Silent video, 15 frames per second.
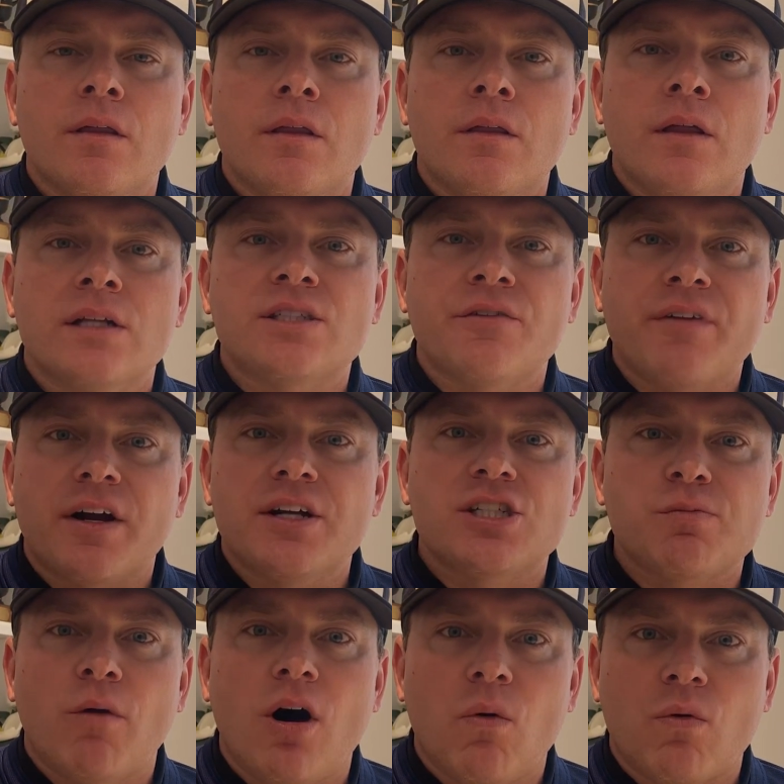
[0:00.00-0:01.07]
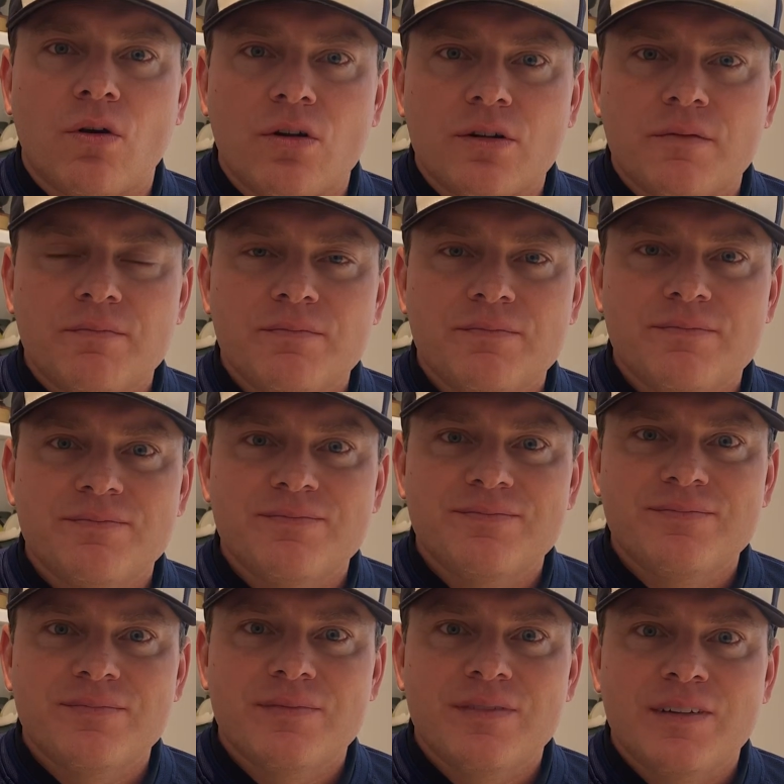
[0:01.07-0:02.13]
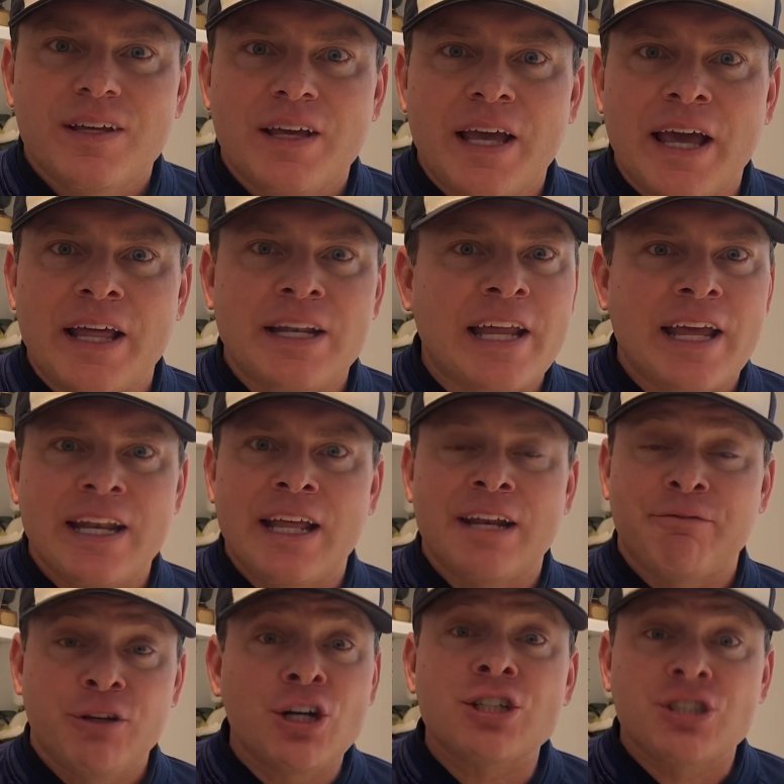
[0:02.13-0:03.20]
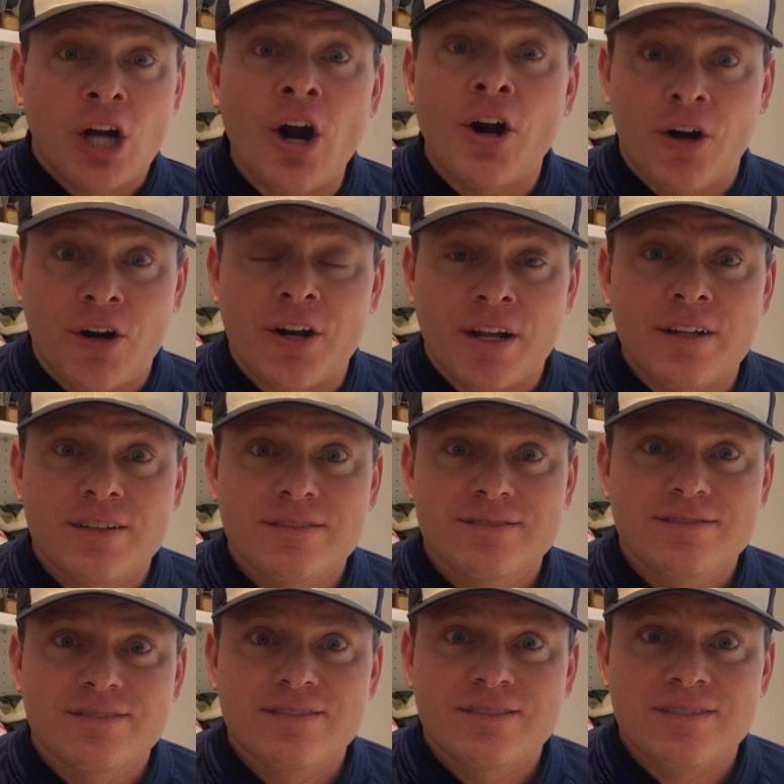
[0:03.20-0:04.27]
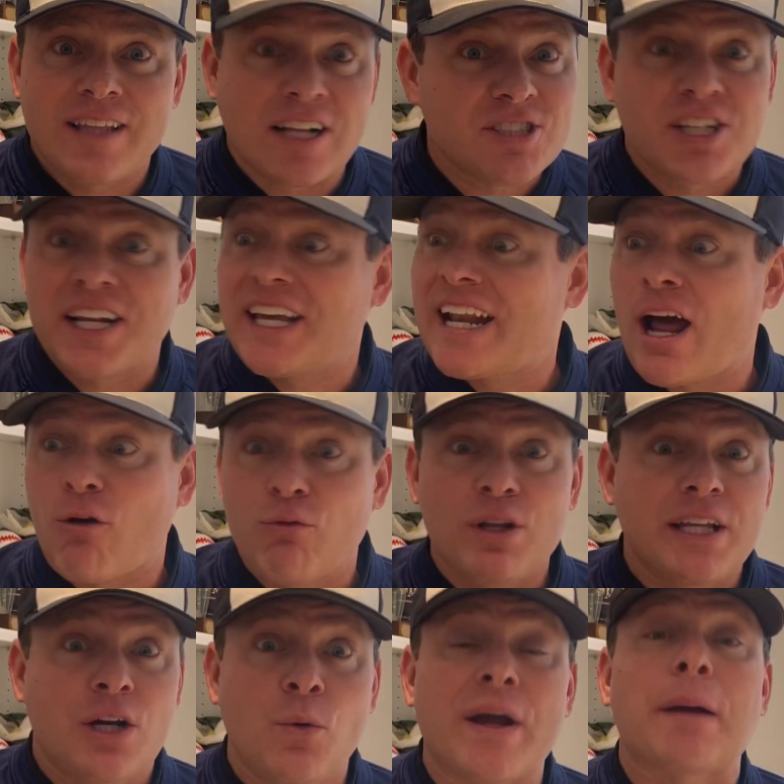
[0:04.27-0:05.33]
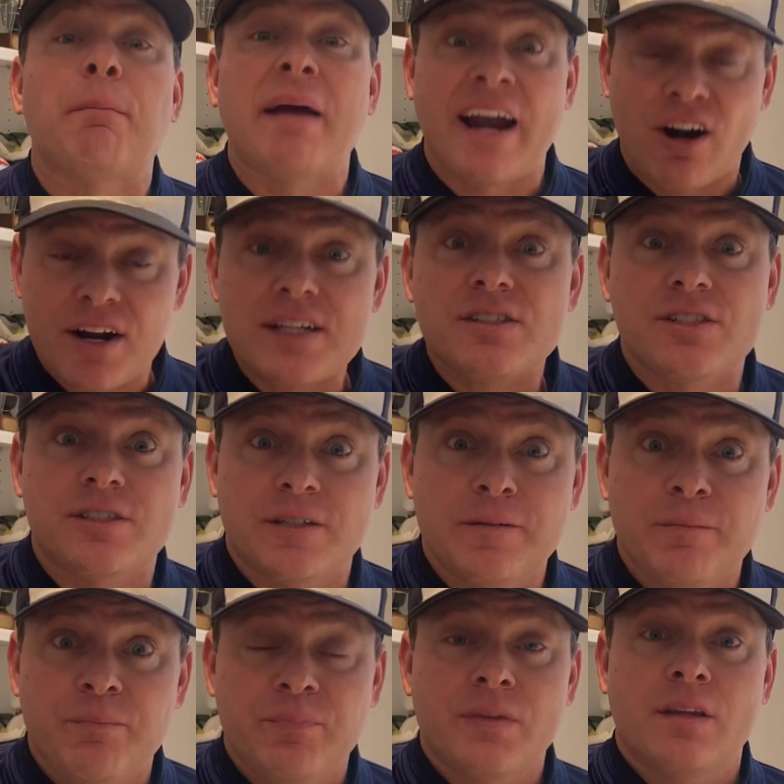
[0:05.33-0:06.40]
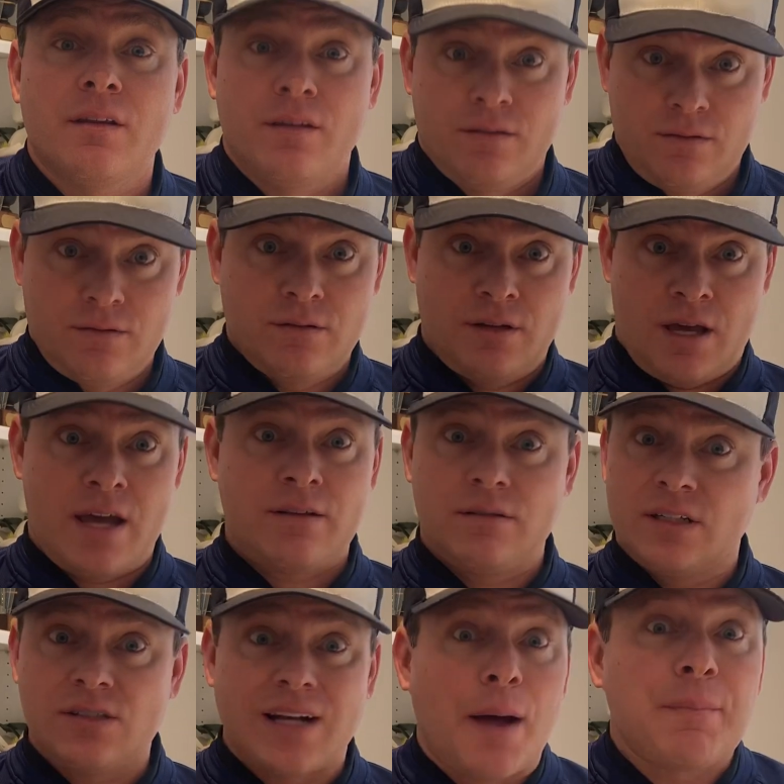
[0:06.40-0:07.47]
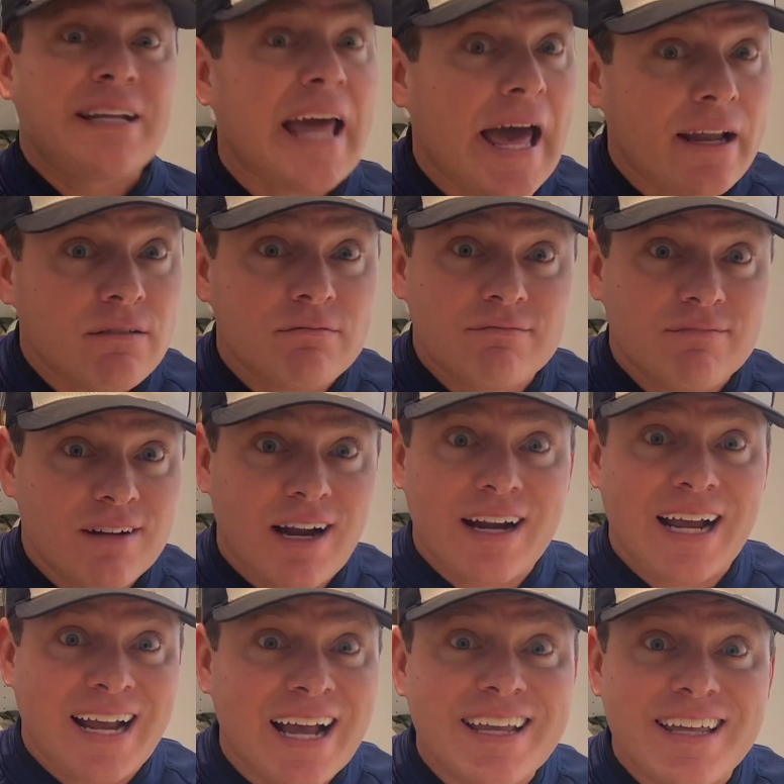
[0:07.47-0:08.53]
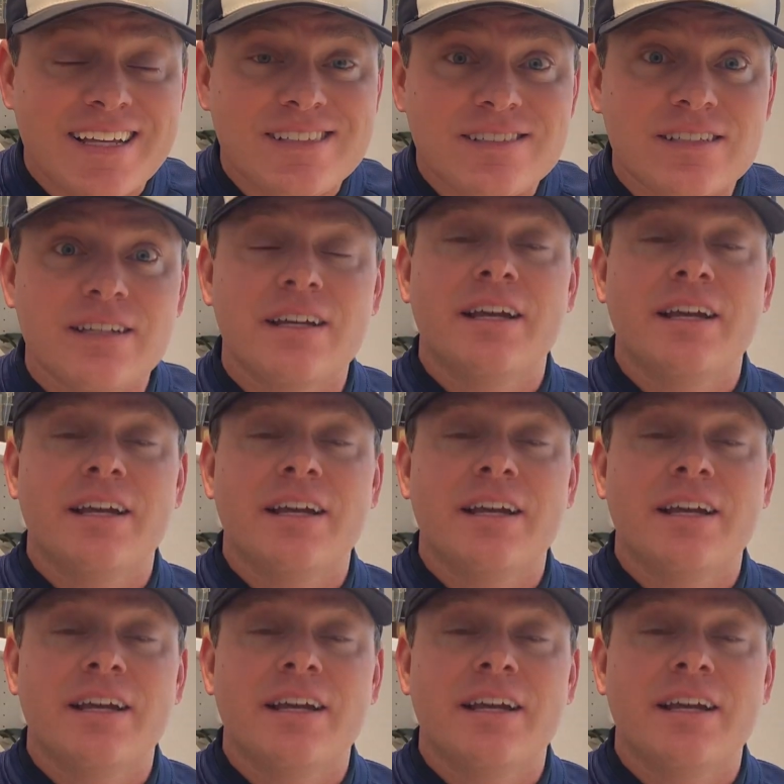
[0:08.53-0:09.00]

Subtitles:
It's a very small world. And if you're a turd, that's going to get out really quick. Parents, okay, listen, I'm a dad. I got kids.